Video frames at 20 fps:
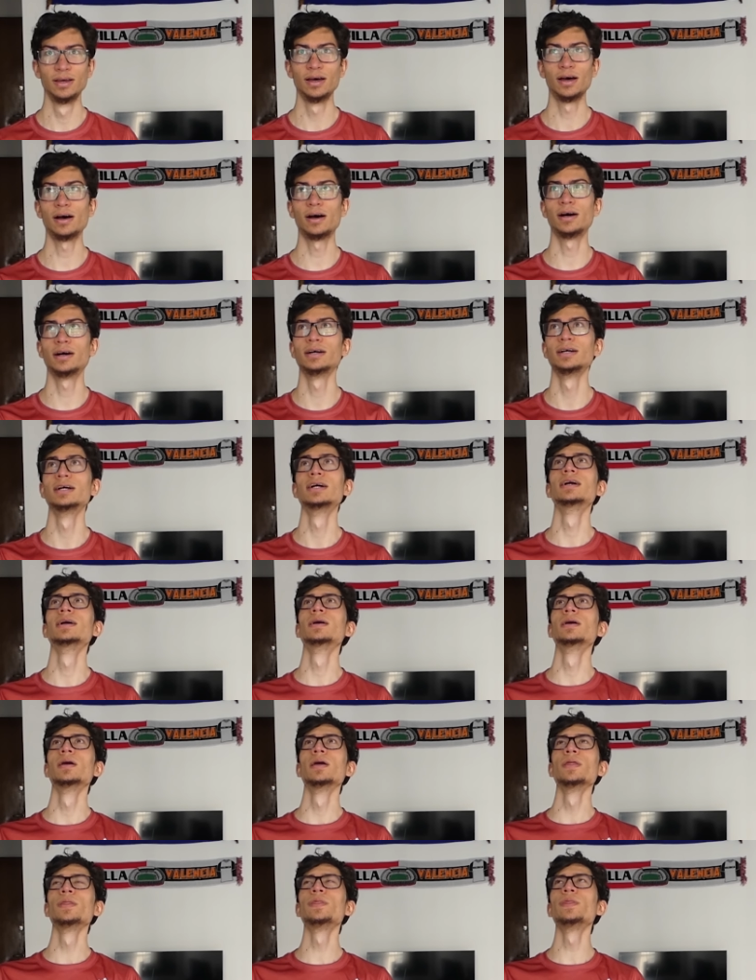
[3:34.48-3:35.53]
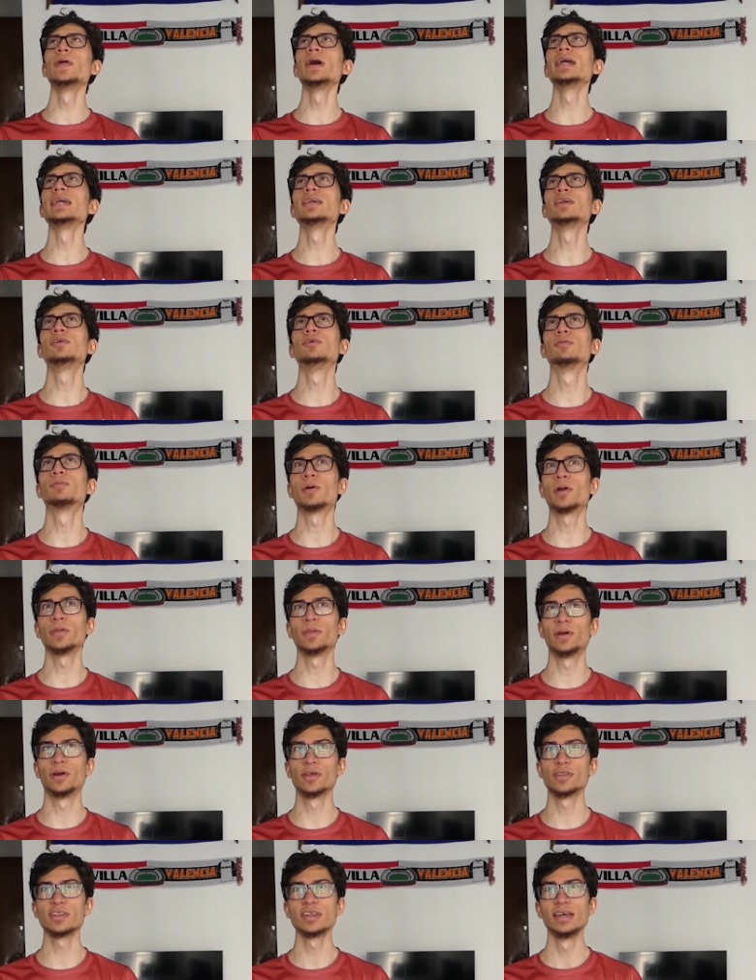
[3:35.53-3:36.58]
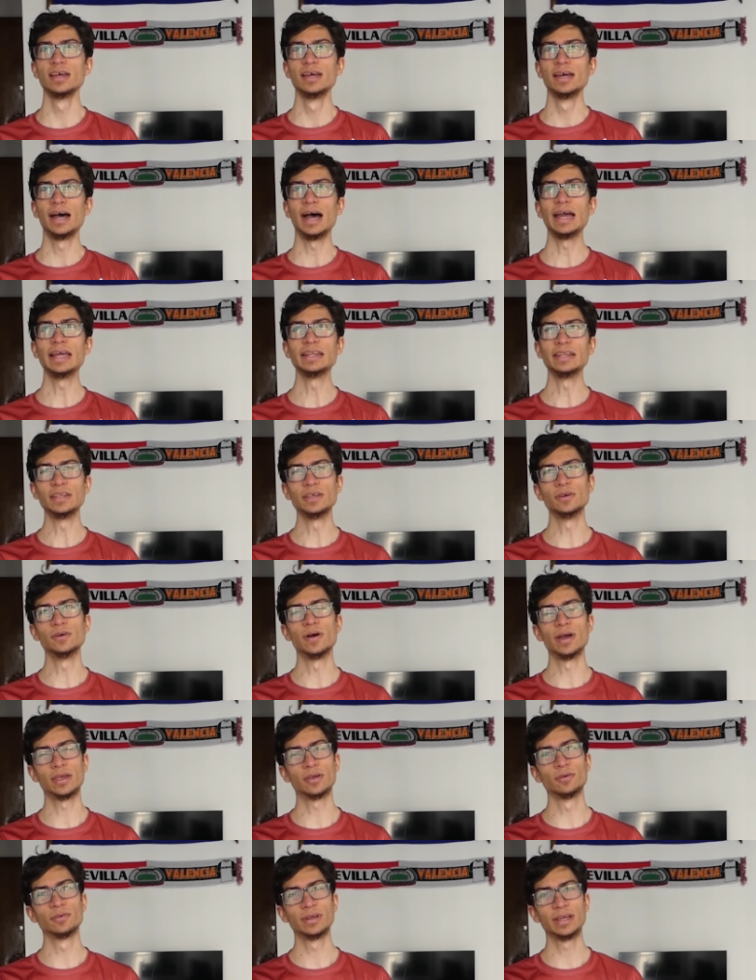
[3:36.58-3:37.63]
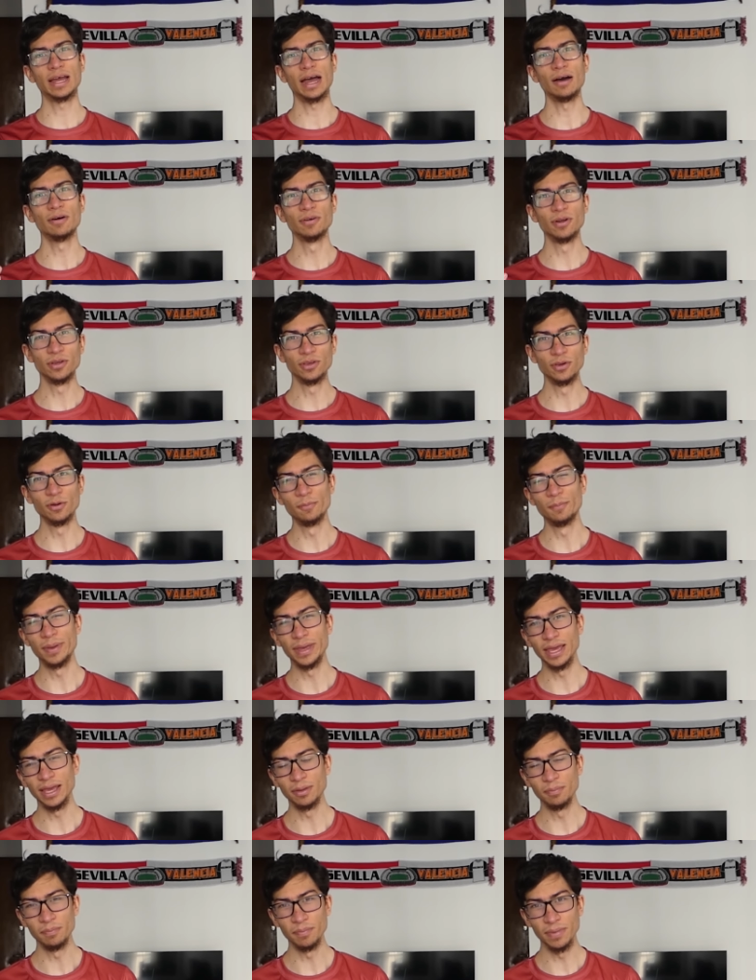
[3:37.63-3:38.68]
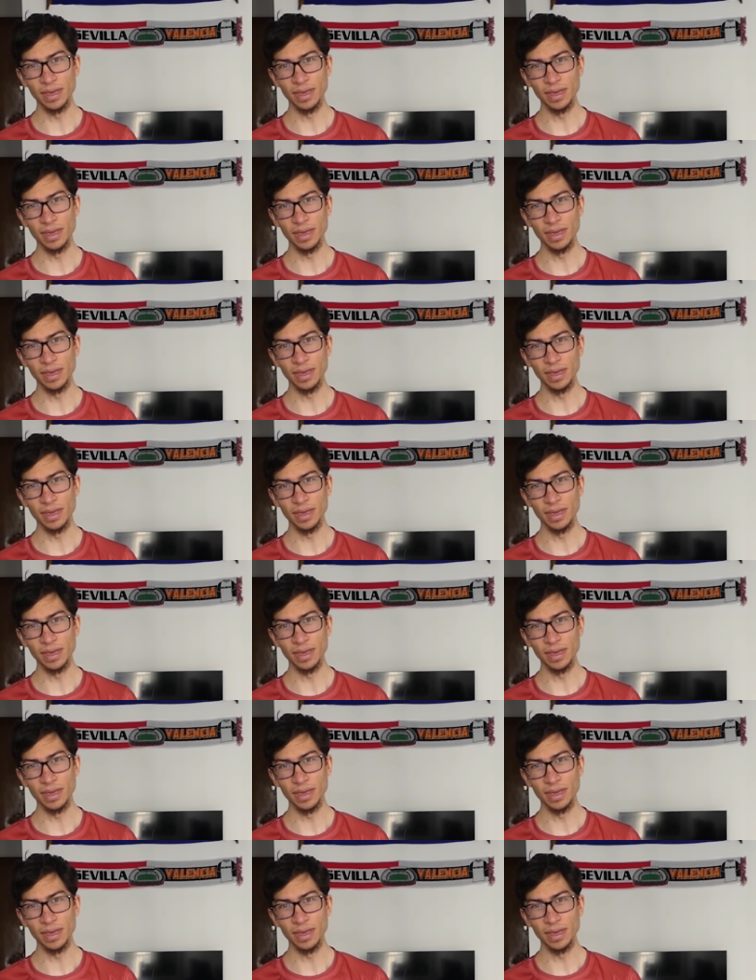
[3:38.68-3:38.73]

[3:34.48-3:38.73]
Oh, thank you brothers, I knew I could count on you being